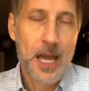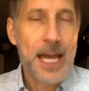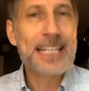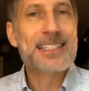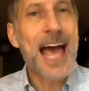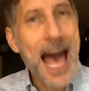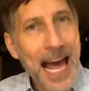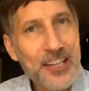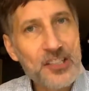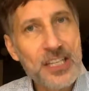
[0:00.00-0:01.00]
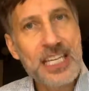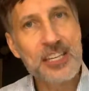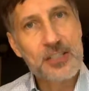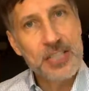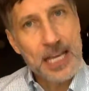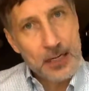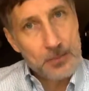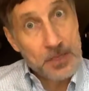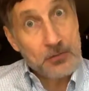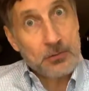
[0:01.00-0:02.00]
It's actually here to
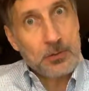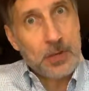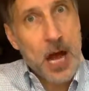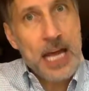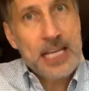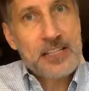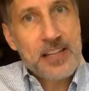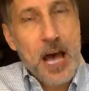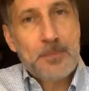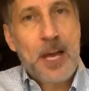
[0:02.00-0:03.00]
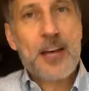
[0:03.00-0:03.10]
help me rise up